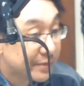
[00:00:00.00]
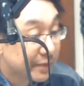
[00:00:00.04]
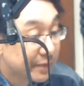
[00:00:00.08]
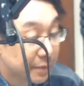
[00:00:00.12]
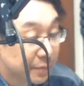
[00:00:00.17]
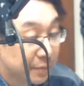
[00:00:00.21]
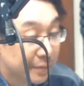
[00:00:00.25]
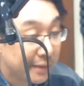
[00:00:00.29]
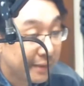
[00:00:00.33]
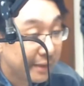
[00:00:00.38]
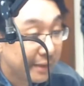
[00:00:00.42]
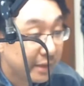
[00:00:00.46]

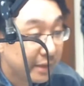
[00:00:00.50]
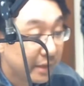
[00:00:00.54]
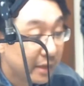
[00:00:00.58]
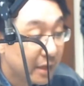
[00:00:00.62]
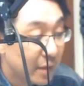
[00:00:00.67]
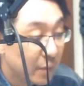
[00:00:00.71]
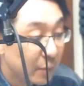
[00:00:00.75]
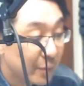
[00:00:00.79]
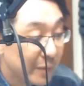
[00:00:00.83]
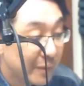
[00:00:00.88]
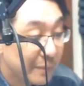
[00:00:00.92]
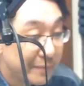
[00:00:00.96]
So
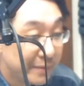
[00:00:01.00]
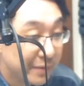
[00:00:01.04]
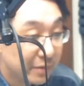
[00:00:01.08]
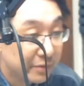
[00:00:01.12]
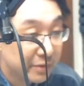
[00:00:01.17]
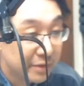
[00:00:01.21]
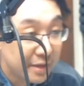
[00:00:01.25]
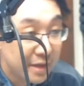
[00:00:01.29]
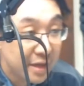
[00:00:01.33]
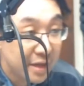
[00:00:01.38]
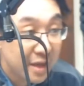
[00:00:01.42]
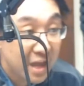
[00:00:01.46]
we
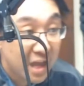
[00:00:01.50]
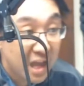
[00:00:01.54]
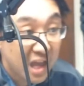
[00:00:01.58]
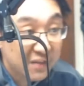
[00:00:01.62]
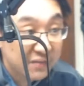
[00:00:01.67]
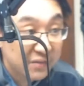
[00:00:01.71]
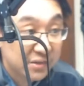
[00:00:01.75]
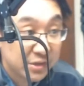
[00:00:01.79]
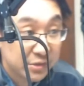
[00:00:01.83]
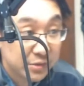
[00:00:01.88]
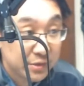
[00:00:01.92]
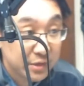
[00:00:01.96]
build
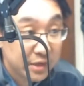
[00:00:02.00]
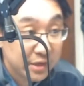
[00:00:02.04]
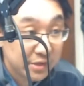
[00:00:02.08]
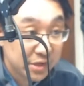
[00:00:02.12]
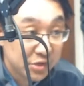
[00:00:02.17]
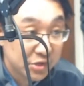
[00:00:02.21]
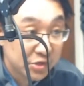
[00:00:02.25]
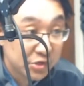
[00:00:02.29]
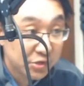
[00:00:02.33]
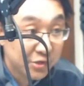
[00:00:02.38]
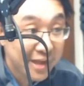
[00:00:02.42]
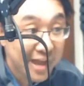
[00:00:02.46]
heavy duty
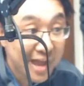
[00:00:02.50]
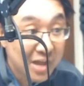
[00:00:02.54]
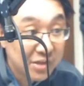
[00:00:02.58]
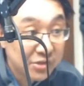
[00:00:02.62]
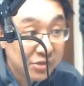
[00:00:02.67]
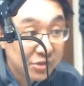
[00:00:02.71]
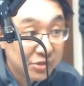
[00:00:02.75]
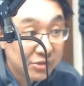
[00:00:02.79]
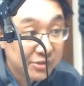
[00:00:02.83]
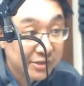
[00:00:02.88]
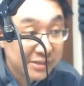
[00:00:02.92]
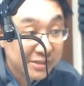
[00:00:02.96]
industrial
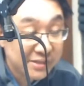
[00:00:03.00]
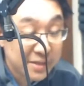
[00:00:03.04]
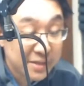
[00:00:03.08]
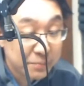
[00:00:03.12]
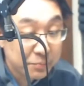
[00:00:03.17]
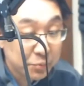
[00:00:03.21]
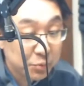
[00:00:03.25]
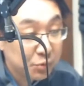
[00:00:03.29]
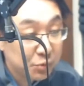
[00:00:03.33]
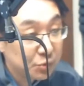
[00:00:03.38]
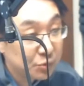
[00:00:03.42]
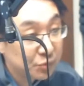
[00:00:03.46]
casters, things
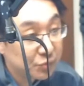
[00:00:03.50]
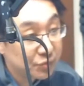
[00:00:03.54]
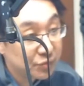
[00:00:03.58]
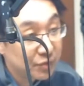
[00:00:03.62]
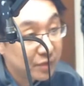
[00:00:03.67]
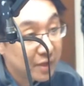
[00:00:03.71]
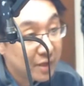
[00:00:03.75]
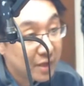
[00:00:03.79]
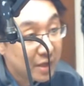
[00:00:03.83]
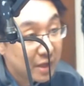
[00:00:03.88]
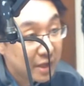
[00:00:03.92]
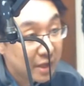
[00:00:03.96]
that
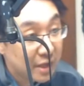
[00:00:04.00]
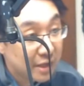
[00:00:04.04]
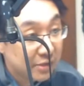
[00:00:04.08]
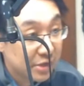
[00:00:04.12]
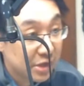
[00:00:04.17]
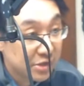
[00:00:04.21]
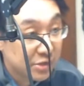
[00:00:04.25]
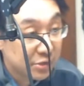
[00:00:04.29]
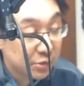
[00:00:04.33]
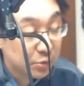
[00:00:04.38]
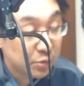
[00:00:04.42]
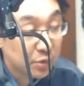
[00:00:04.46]
move
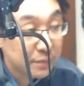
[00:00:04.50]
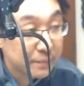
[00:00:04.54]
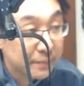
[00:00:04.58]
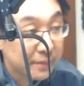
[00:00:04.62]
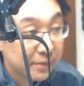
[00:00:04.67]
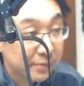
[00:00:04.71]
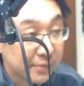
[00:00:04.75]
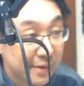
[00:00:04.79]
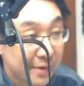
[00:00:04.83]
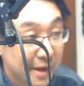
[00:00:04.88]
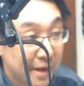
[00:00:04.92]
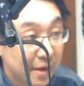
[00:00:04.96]
industrial
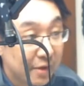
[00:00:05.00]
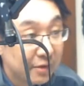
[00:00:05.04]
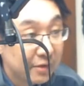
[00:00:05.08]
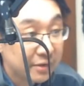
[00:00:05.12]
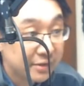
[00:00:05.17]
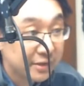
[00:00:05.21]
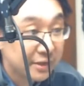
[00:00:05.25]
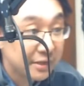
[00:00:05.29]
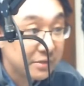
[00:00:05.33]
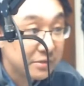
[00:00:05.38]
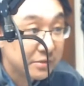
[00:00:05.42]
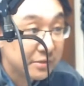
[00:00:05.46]
equipment around,
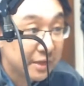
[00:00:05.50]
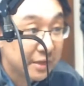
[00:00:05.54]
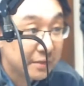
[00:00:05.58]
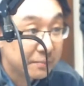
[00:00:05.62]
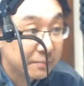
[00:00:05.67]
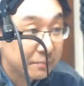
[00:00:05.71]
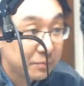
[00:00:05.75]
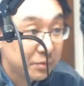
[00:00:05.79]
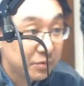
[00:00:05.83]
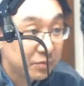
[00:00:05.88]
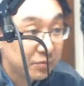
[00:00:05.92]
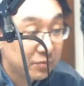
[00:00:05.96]
and things
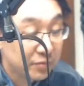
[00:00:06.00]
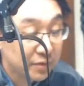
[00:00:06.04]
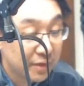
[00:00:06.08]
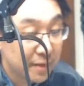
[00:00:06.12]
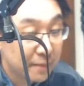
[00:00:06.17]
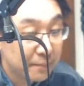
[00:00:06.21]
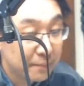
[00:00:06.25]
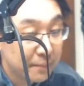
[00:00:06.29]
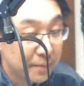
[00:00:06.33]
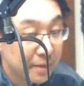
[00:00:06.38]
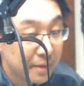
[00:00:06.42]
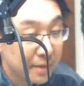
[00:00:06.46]
that move
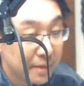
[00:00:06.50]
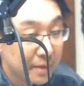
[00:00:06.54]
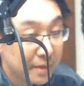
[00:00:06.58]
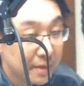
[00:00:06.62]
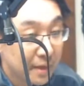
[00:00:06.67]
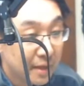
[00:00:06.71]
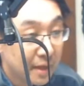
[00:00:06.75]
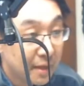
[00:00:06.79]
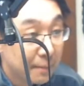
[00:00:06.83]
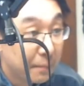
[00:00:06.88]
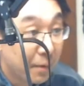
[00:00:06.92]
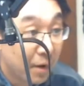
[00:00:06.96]

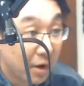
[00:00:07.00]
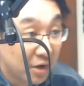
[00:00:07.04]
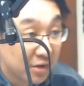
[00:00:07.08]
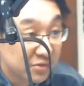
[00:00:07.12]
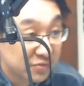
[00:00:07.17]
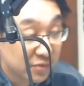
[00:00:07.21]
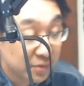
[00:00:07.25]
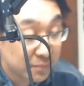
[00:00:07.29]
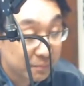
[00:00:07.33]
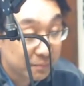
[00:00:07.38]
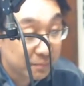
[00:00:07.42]
parts